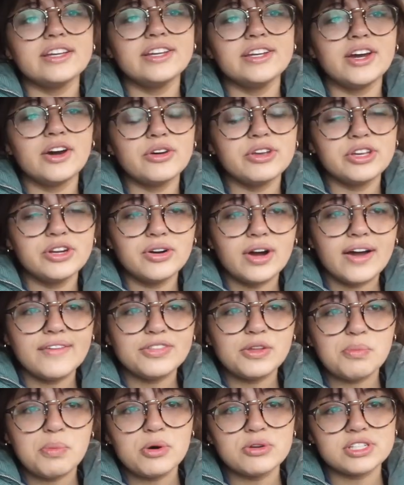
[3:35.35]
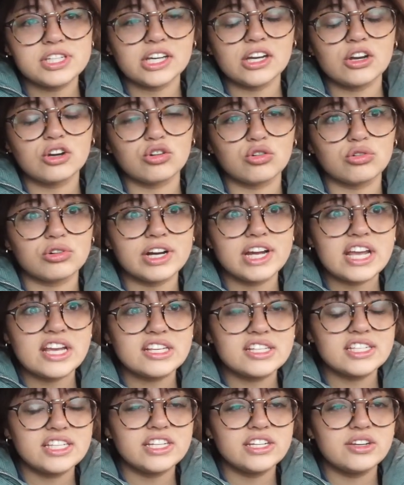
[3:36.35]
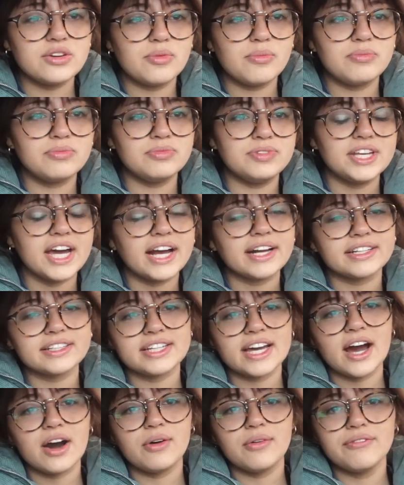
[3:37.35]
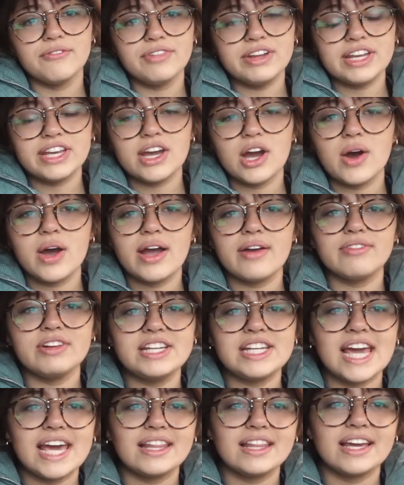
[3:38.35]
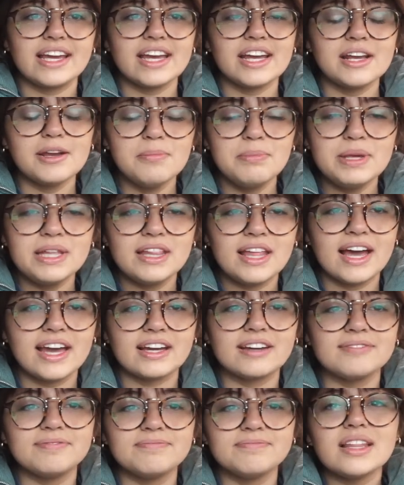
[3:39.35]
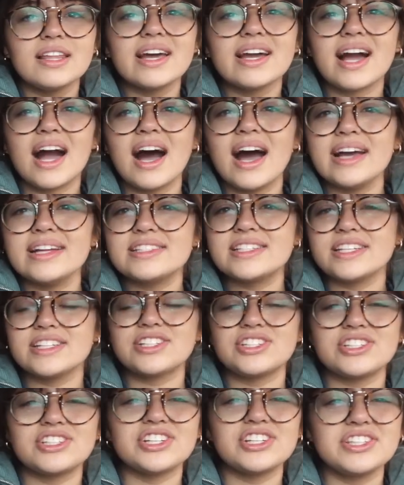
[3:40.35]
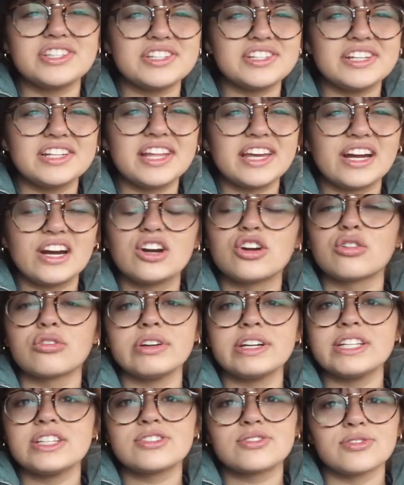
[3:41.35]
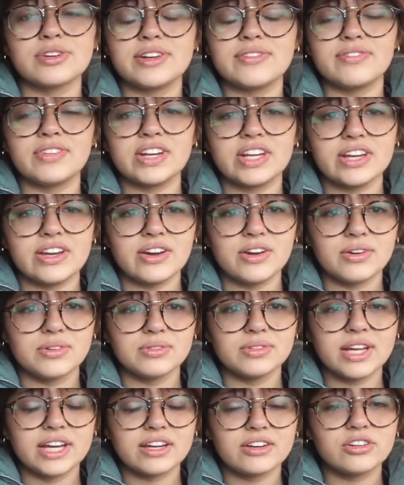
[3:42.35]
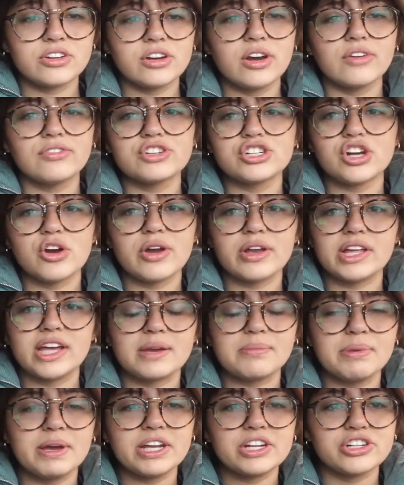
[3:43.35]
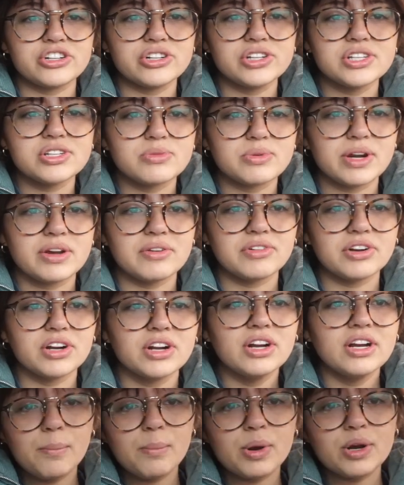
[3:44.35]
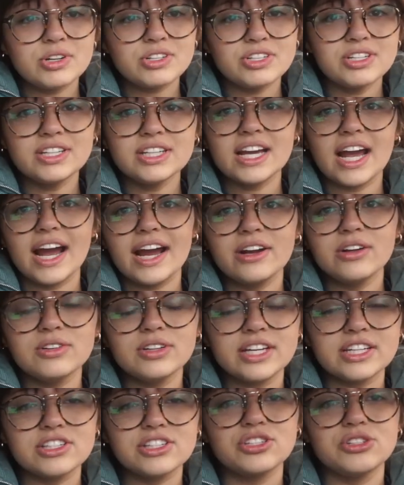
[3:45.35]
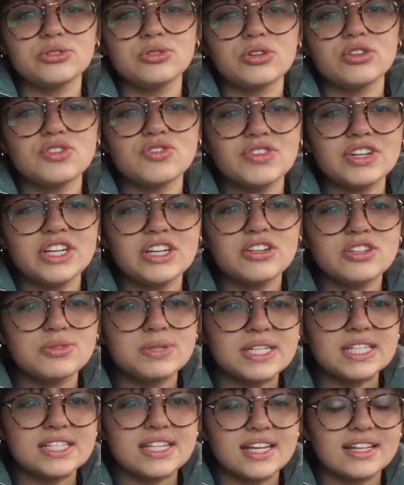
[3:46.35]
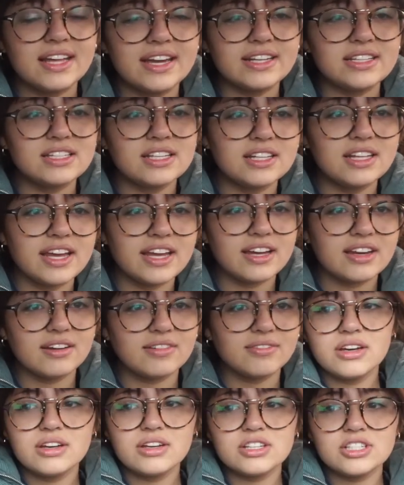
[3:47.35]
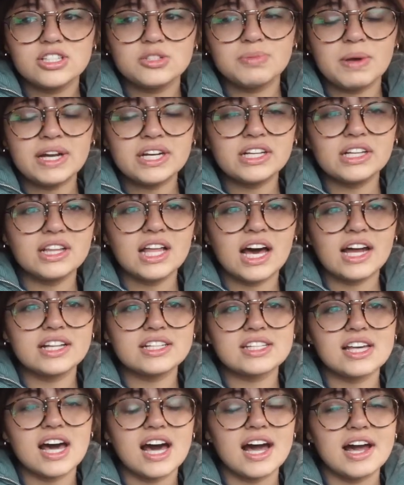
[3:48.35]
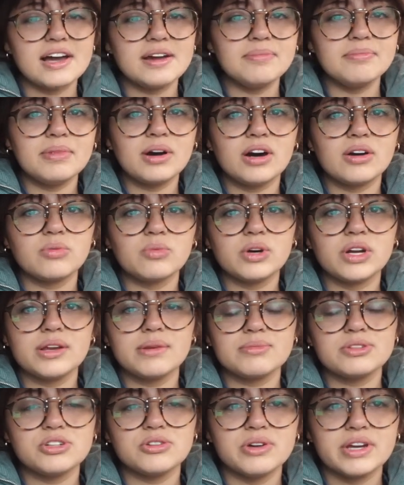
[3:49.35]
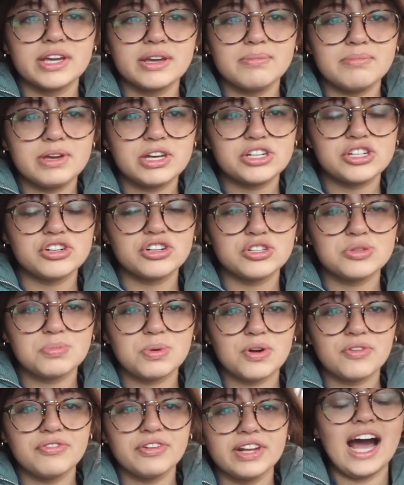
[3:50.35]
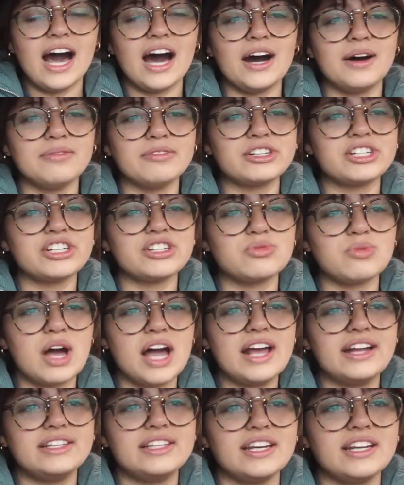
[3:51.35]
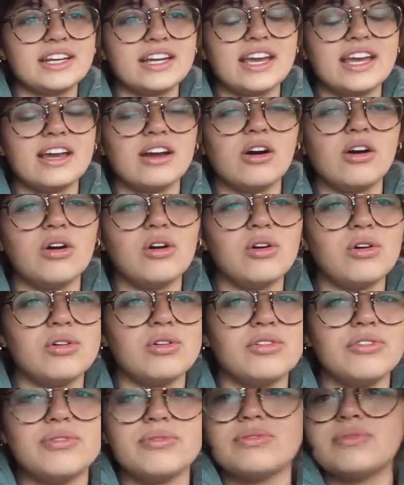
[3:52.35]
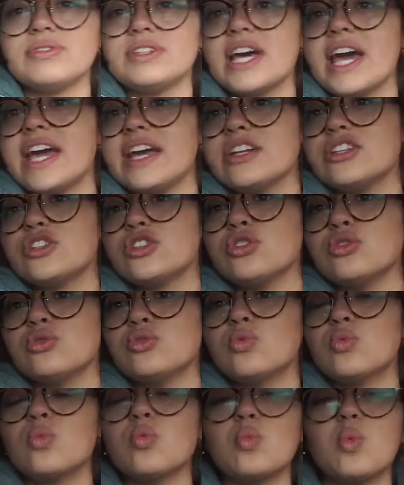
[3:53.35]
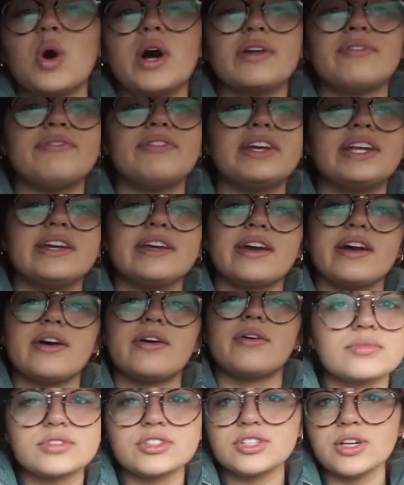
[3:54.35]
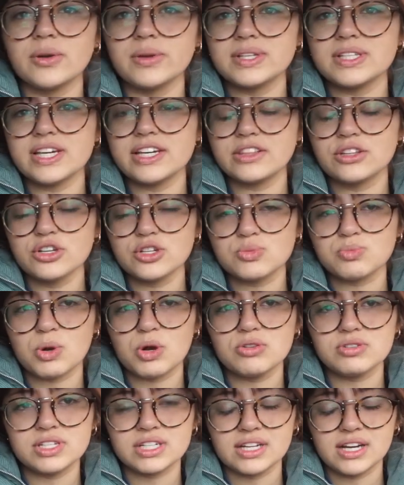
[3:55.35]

You know, you don't have to post like a crazy decked out video every day. Like it could be like like I just just did like a green screen video like of showing like pictures or whatever. Personally, I don't like to do those videos because I like to like spend a lot of time on what I'm doing and make sure it's perfect, um, which is why I dedicate a whole day to one video. So it's like there's pros and